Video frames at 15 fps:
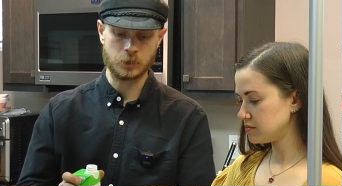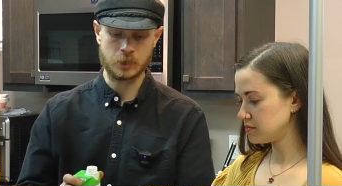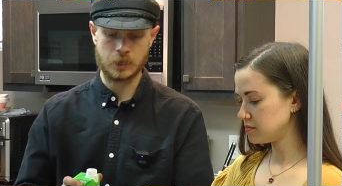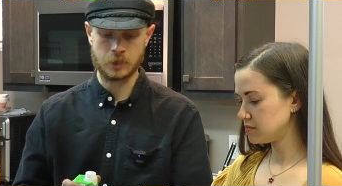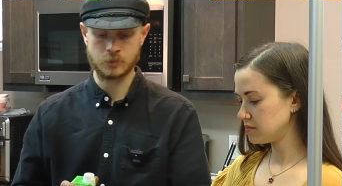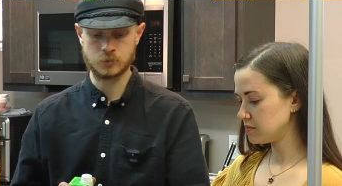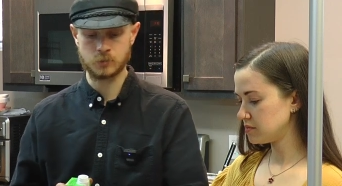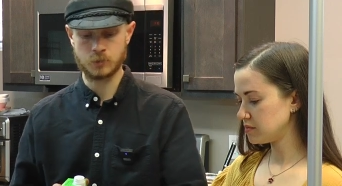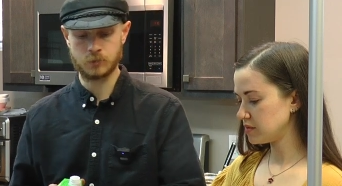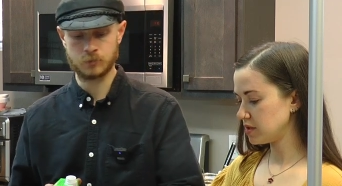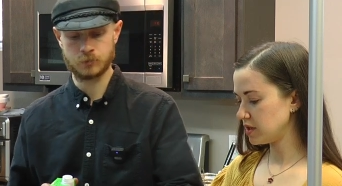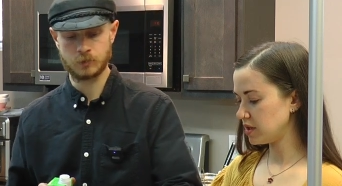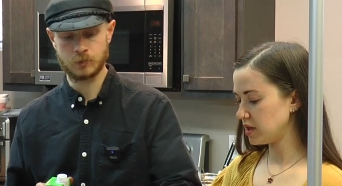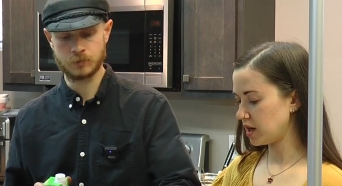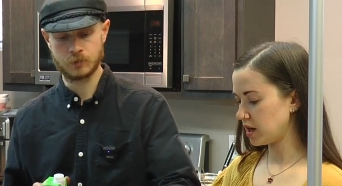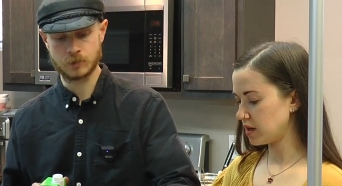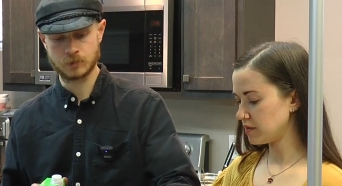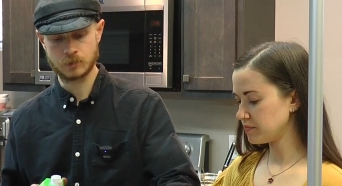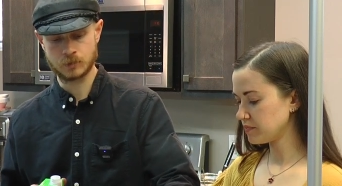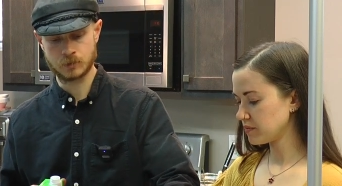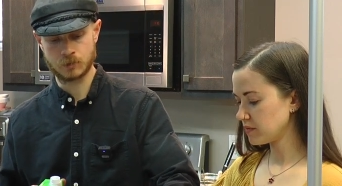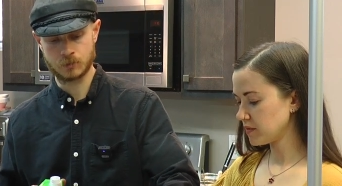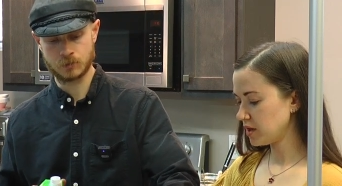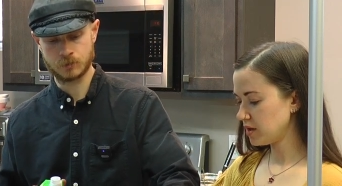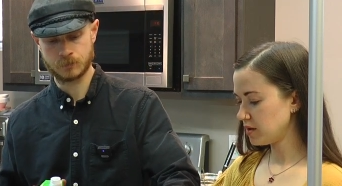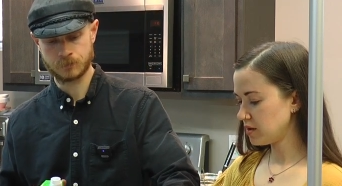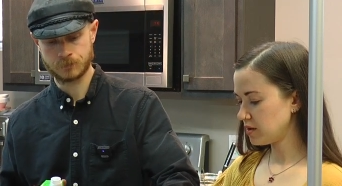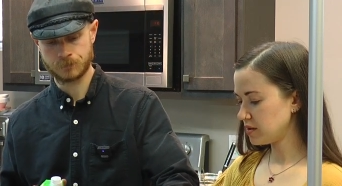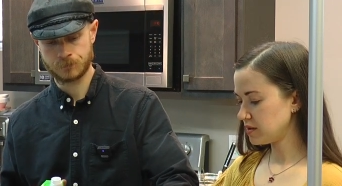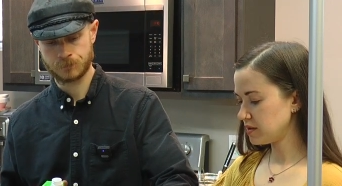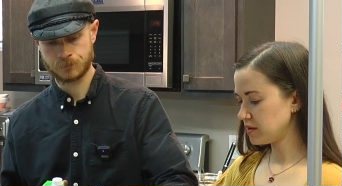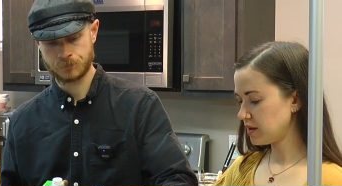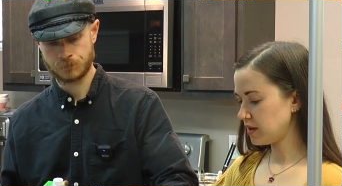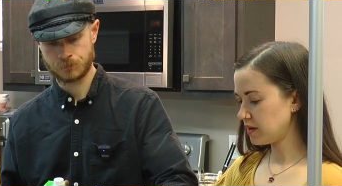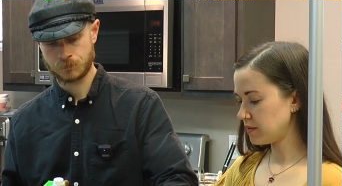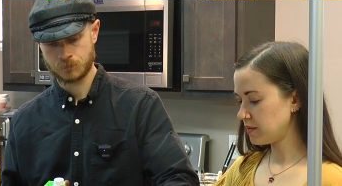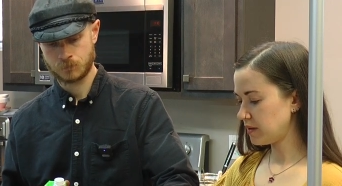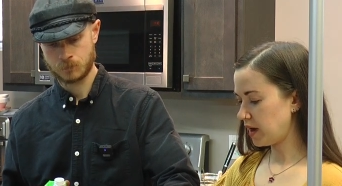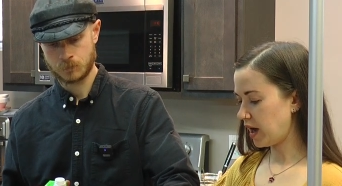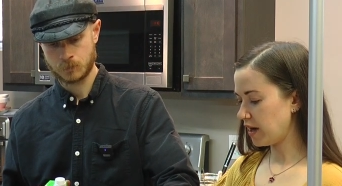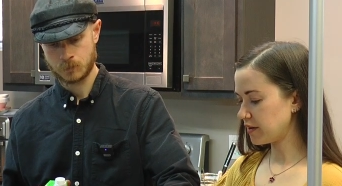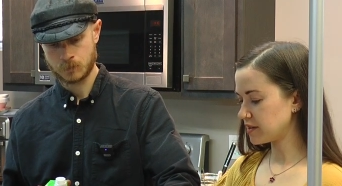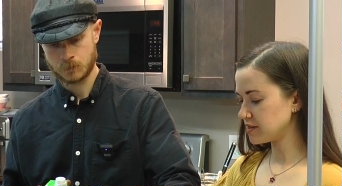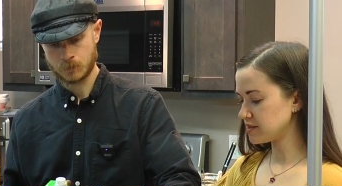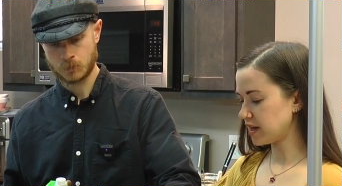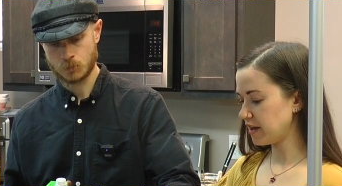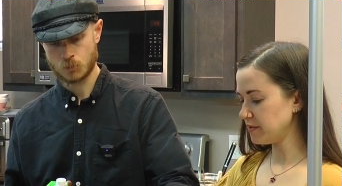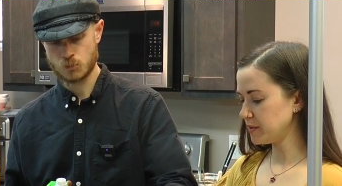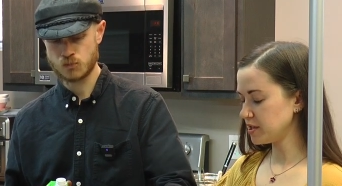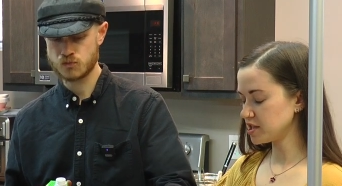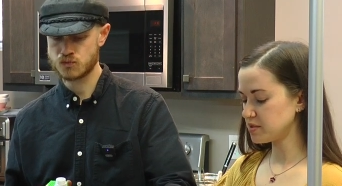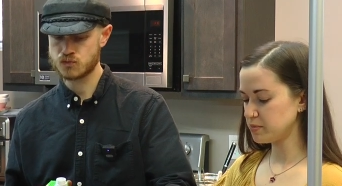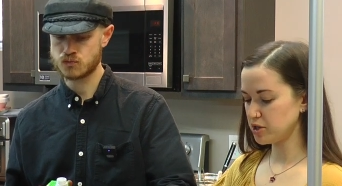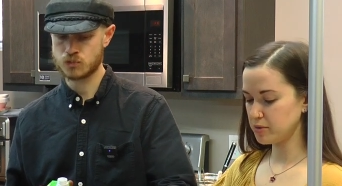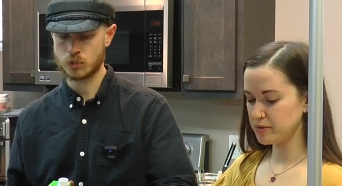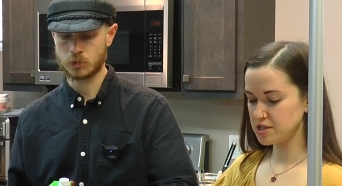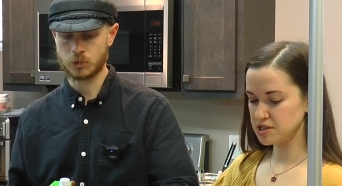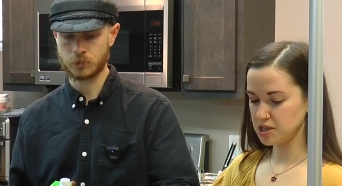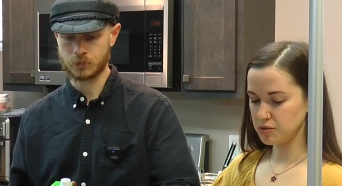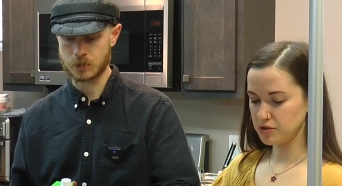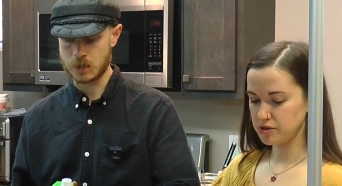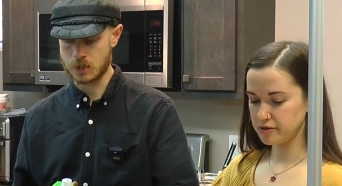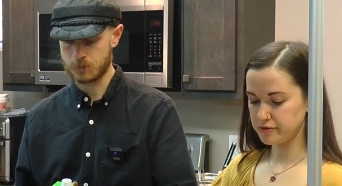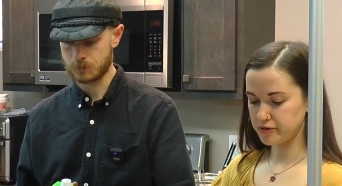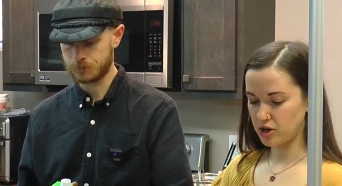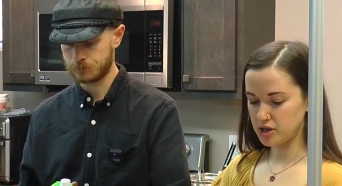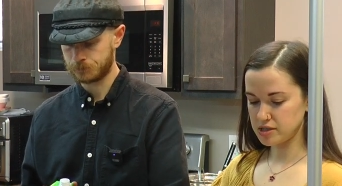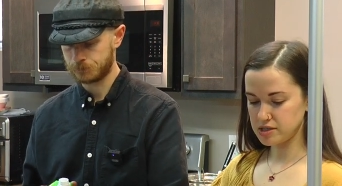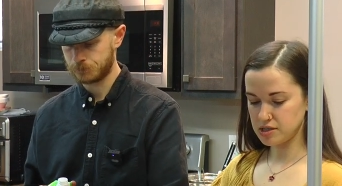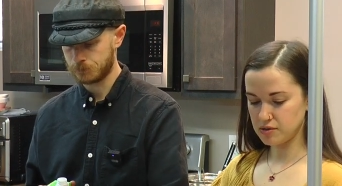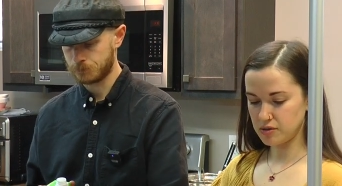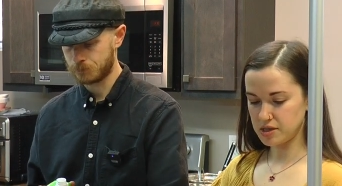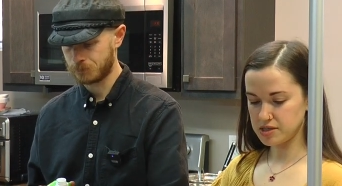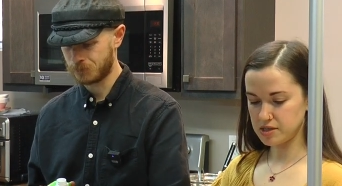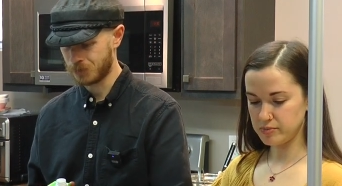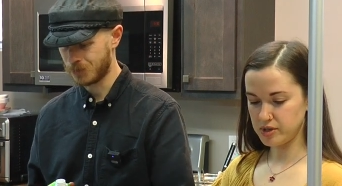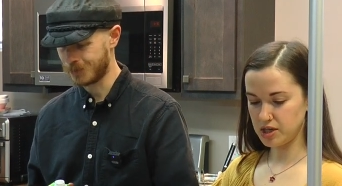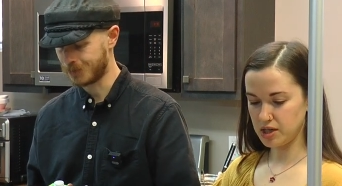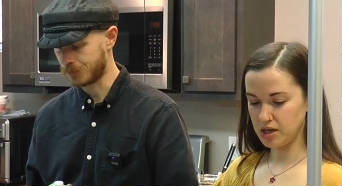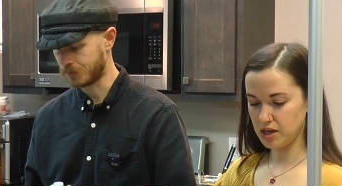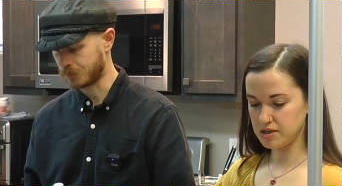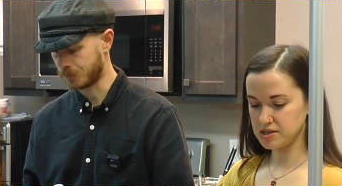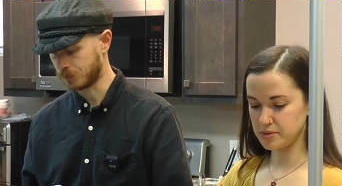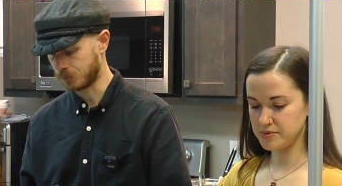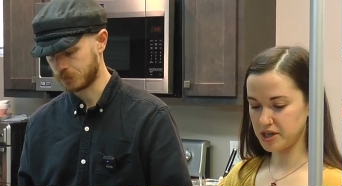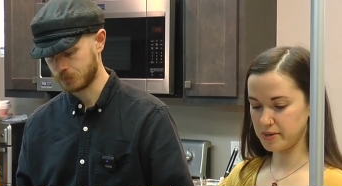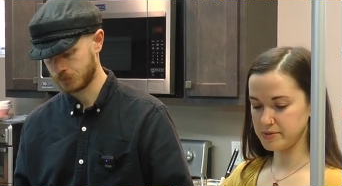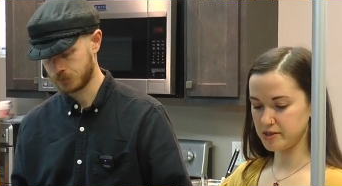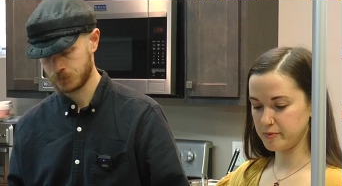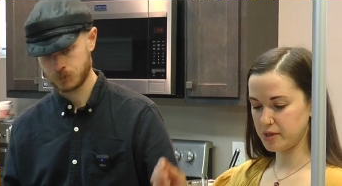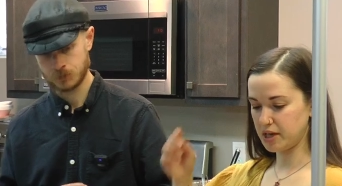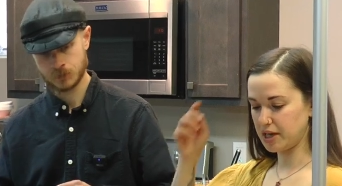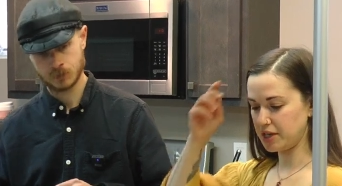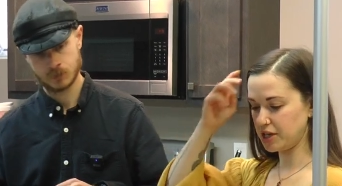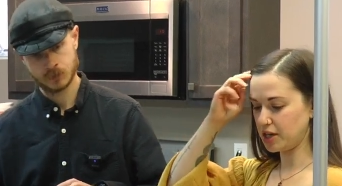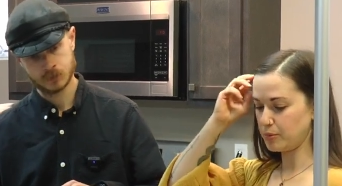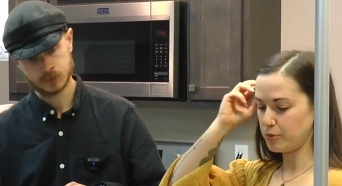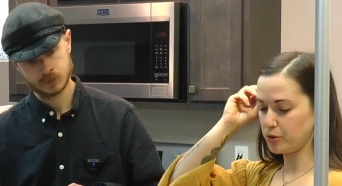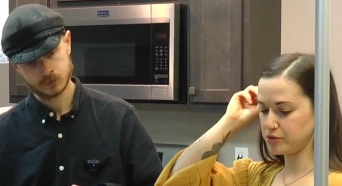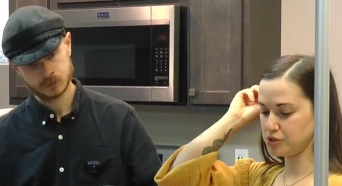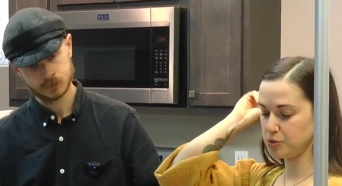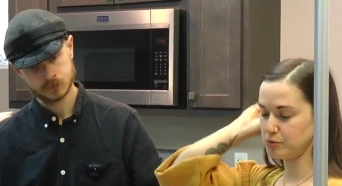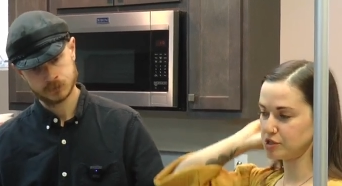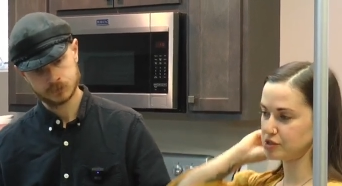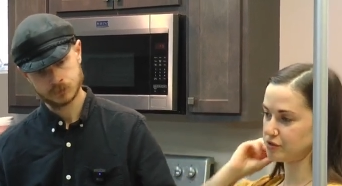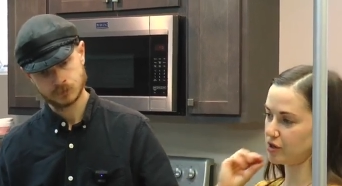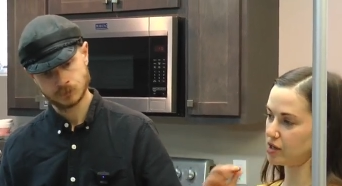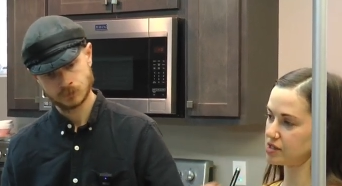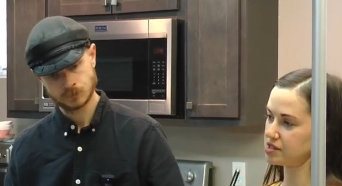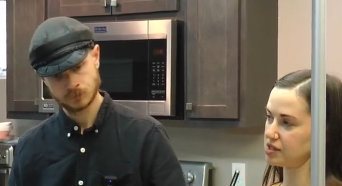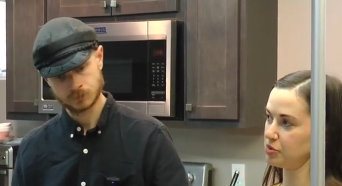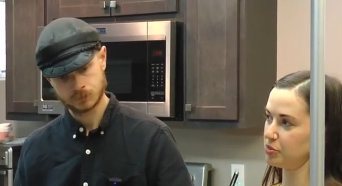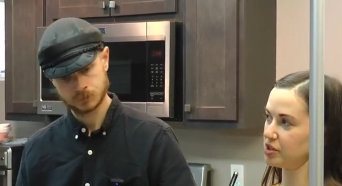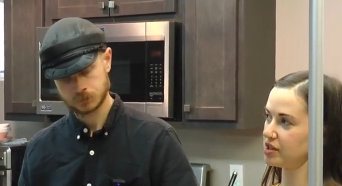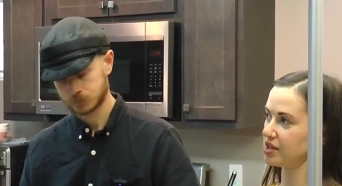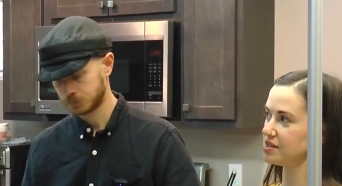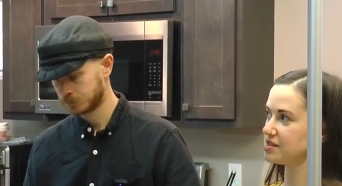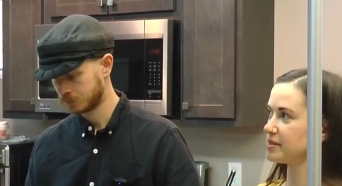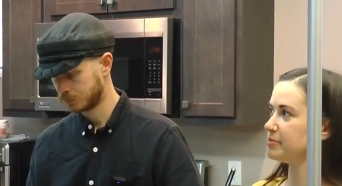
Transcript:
Speaker 1: we can add to it if, yeah. if necessary
Speaker 2: because I've been experimenting with that. the frosting recipe. Beautiful. Sometimes I've been ending up with too much frosting, but then